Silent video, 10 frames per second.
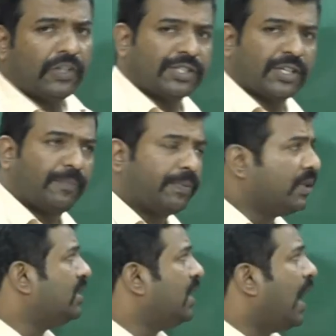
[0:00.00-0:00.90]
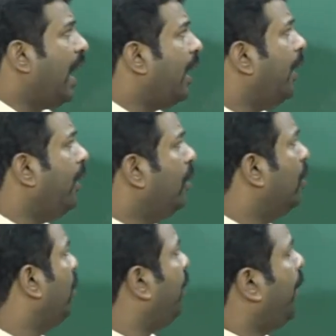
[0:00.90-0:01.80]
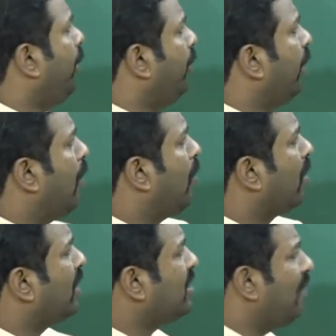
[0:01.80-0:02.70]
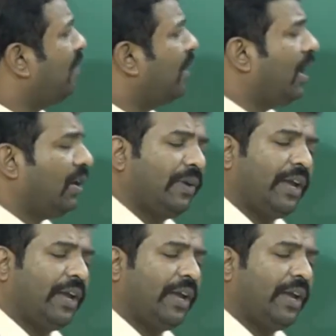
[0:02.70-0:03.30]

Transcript: first step is, again, don't try to derive what is A1,